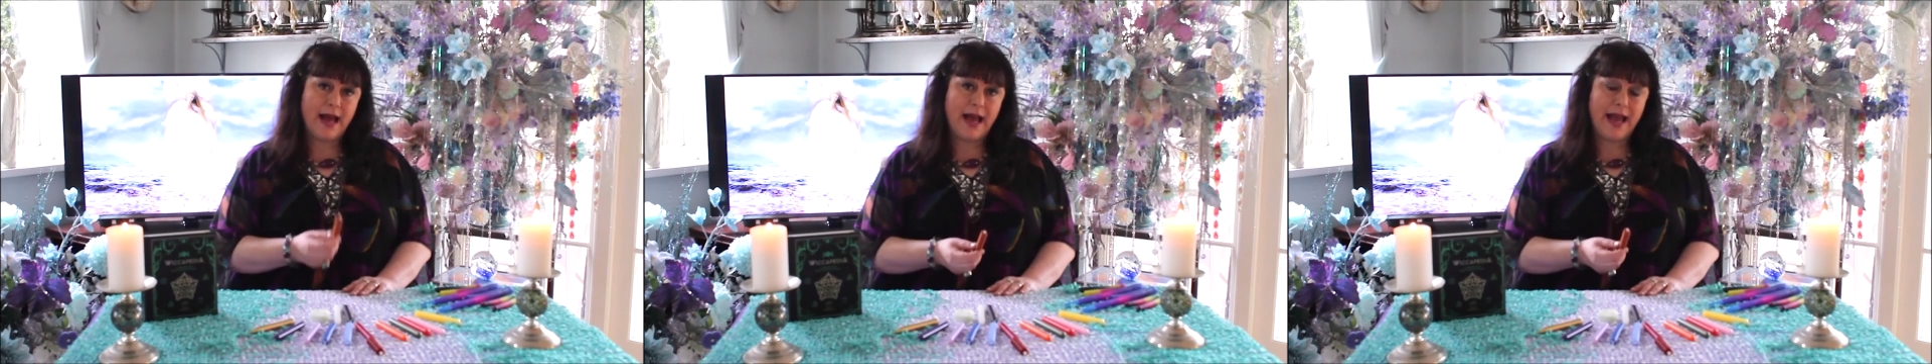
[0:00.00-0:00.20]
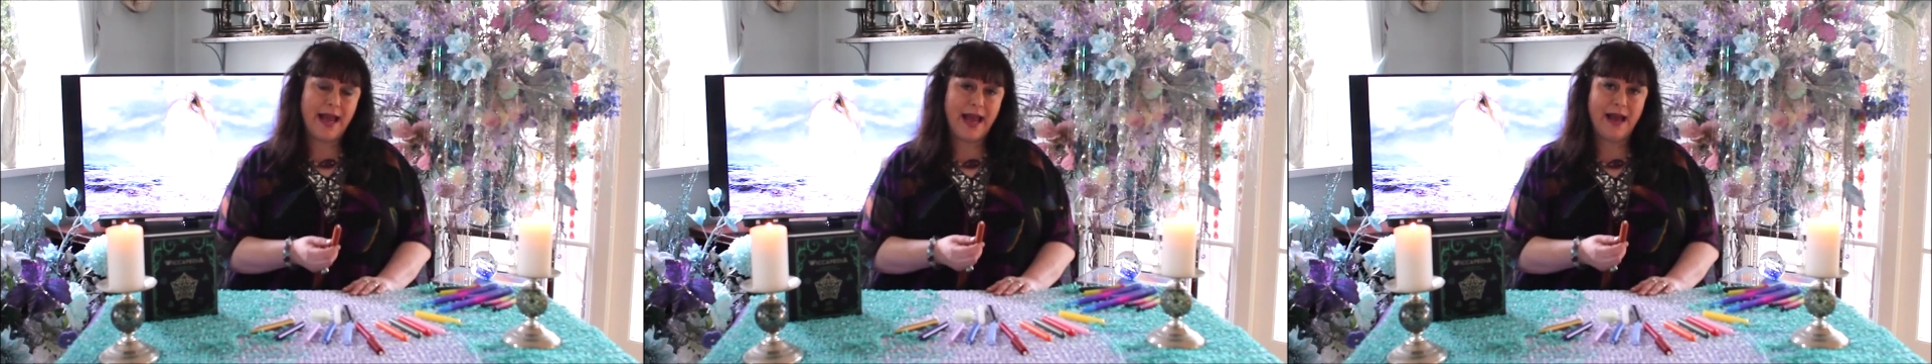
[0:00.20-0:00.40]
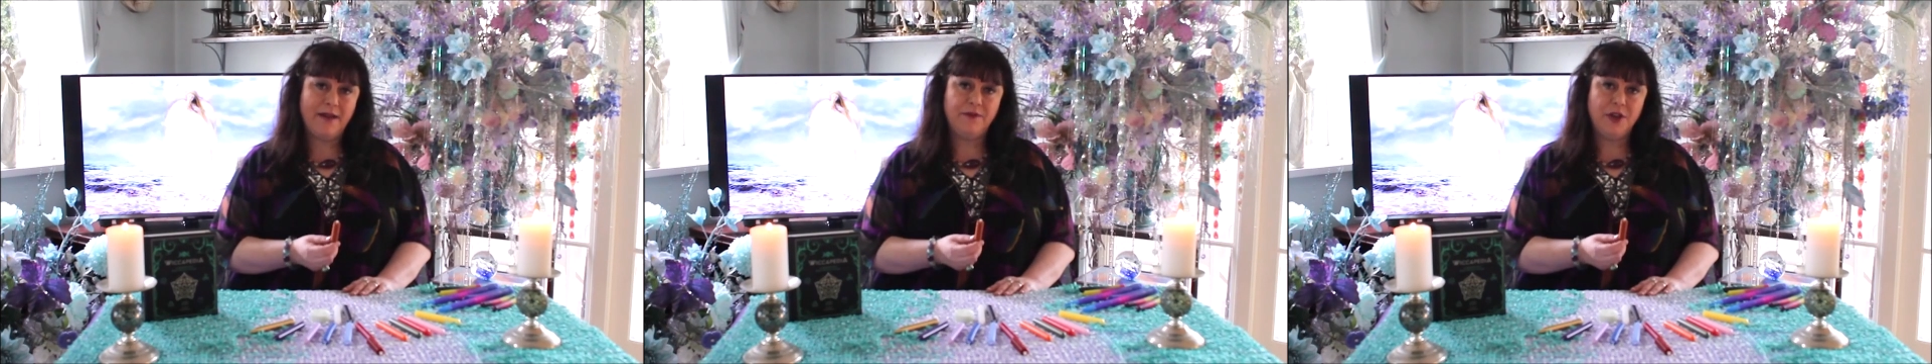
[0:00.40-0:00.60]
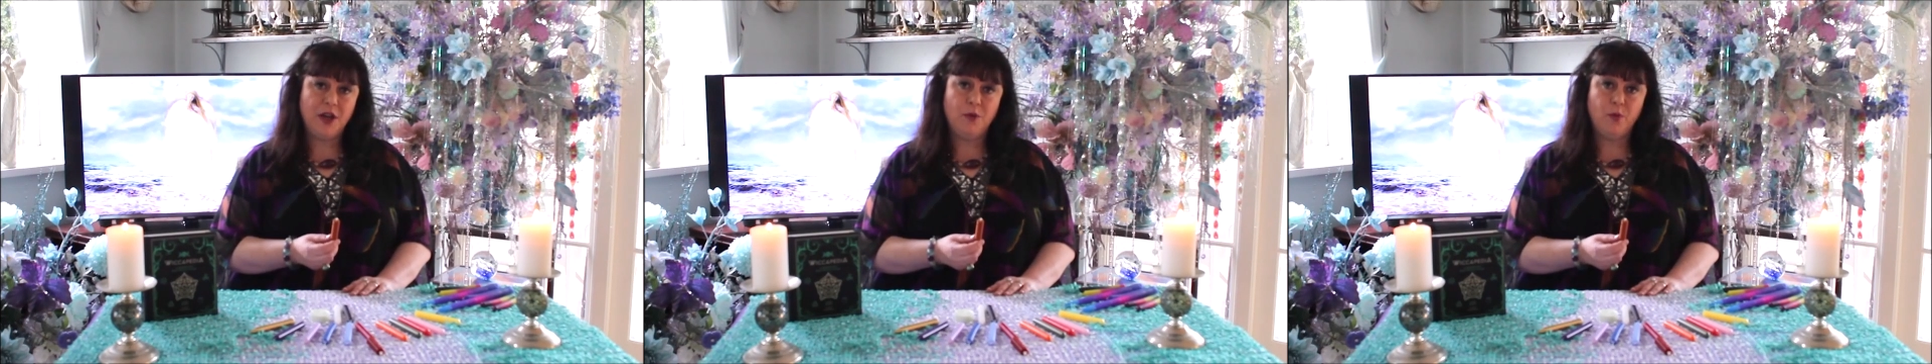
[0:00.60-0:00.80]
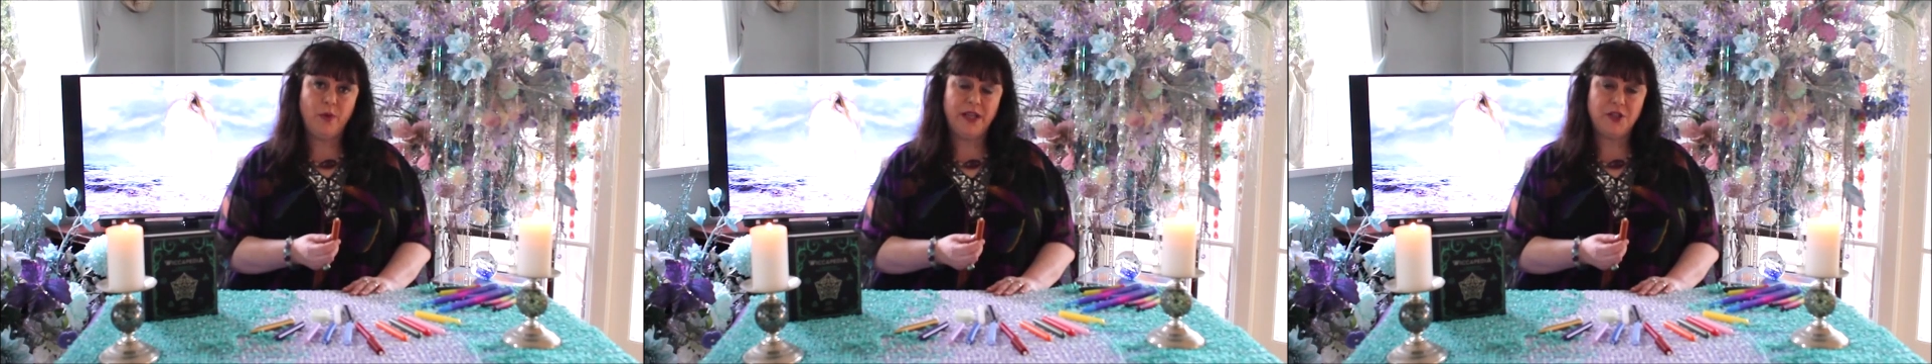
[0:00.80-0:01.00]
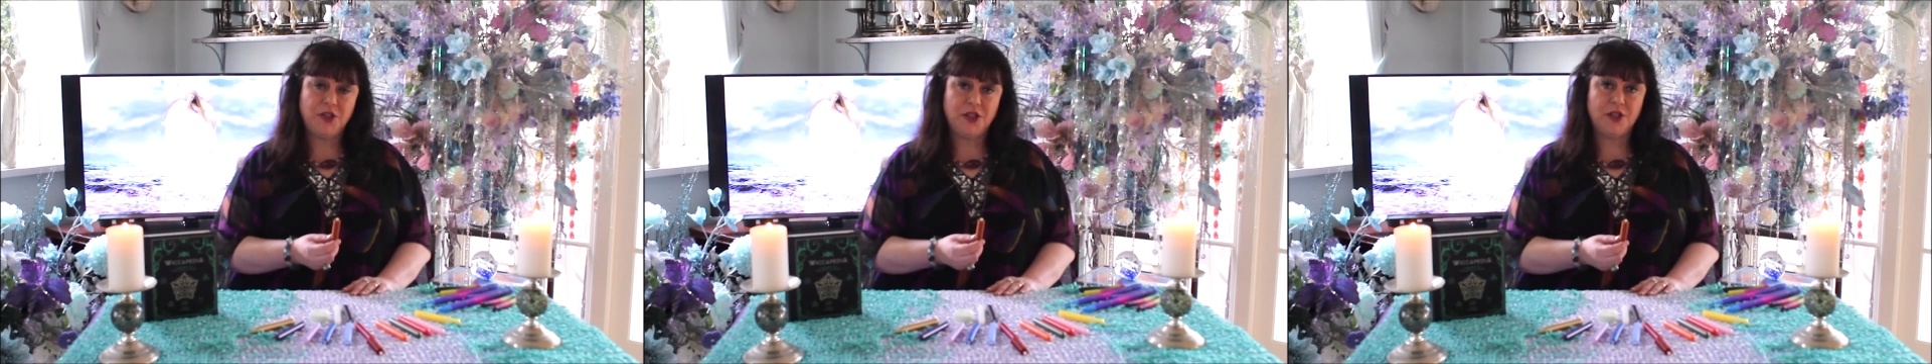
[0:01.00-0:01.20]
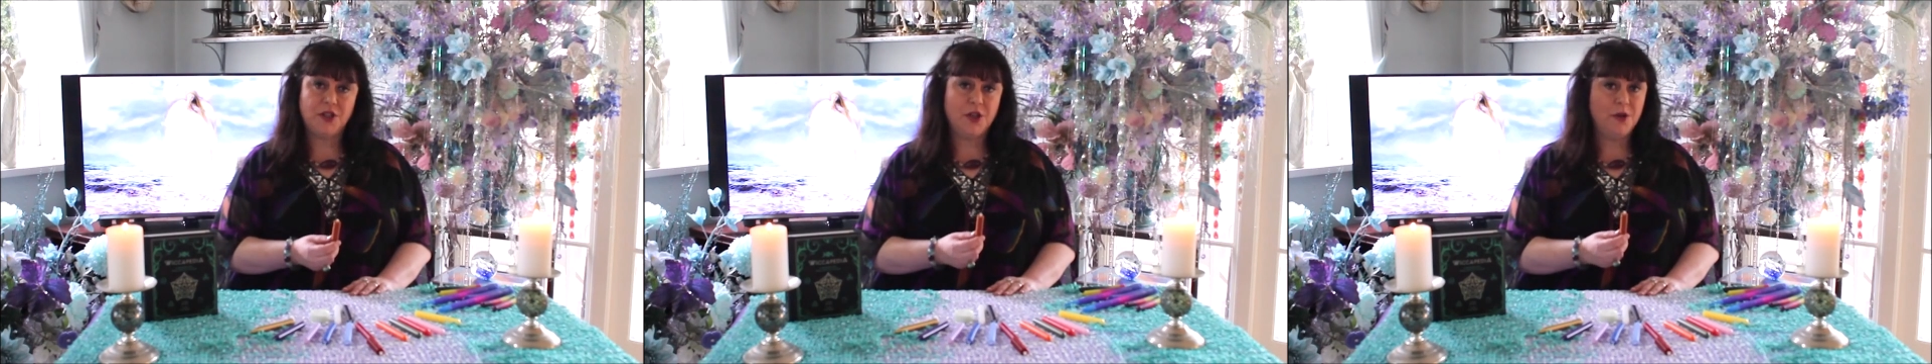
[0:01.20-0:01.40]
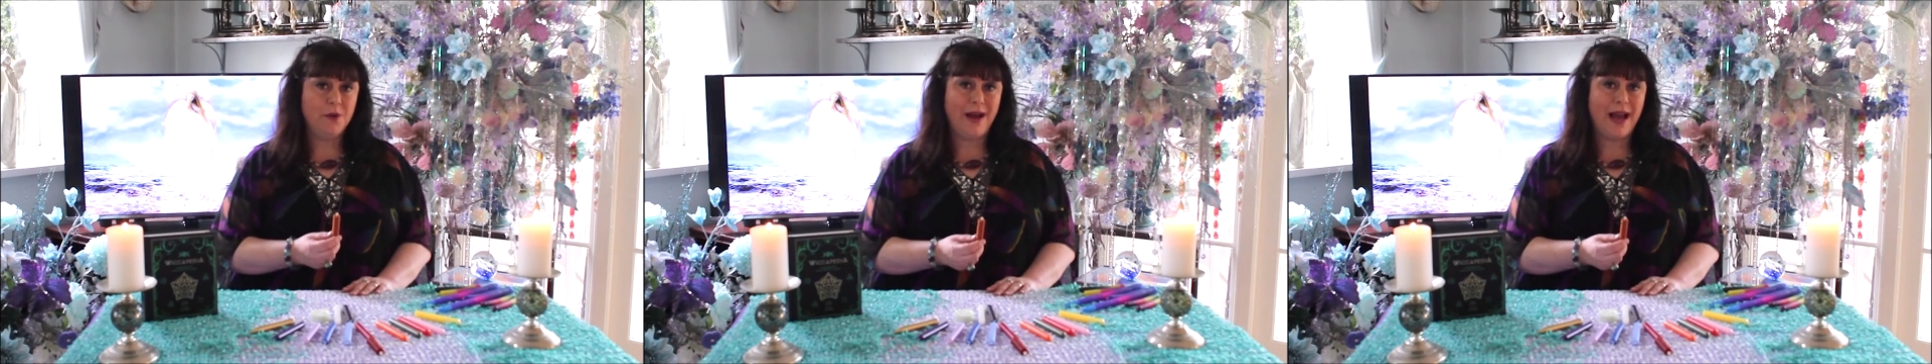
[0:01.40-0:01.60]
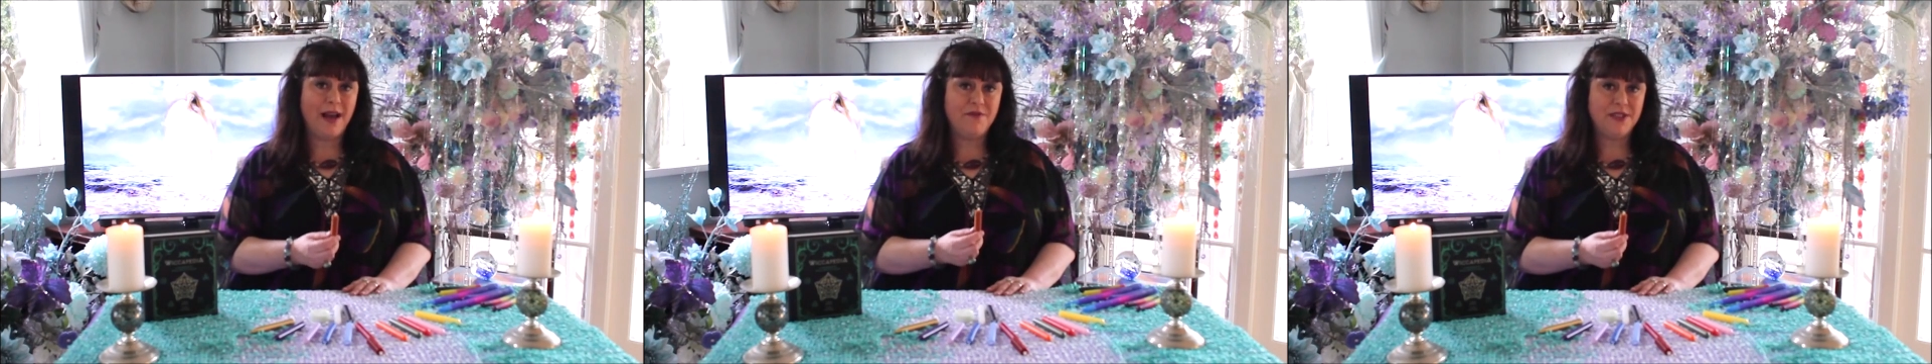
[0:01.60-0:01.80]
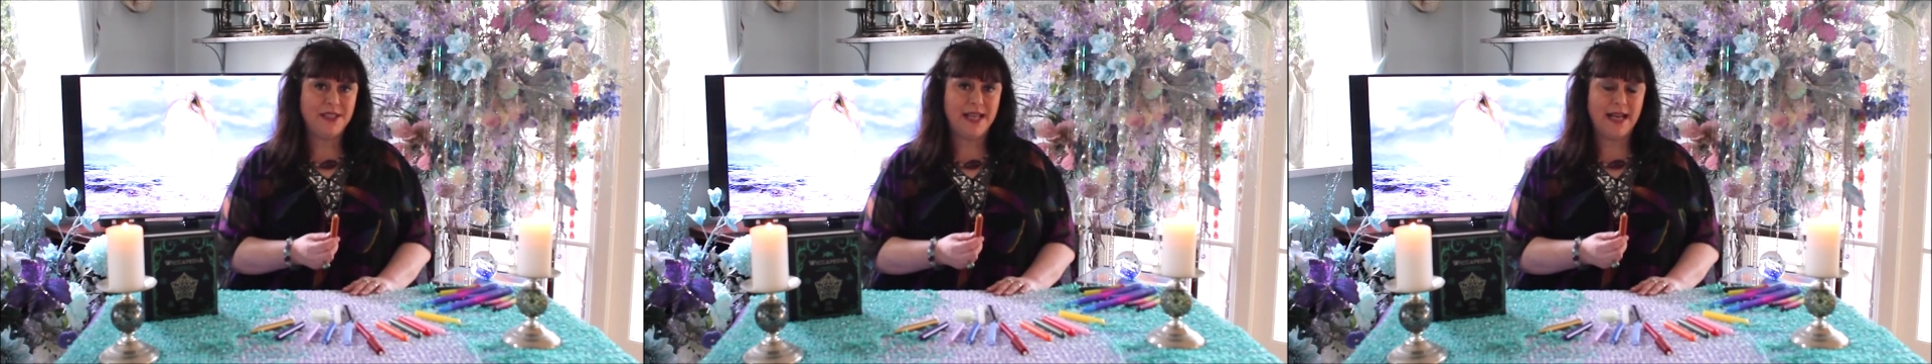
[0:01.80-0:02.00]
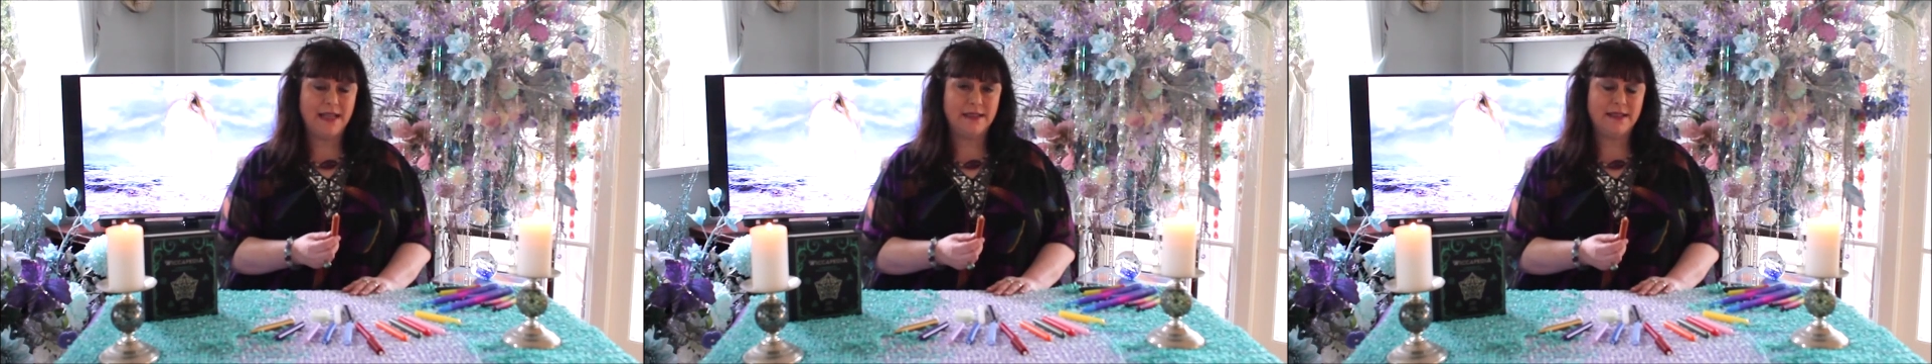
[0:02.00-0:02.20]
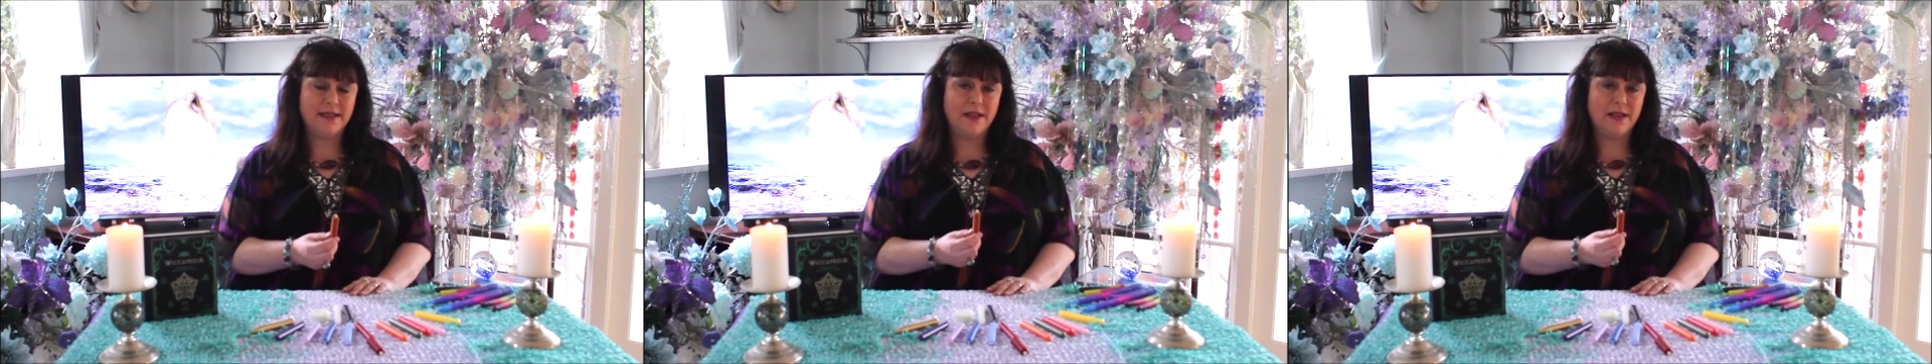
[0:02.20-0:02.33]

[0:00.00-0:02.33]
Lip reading: I have known witches who have said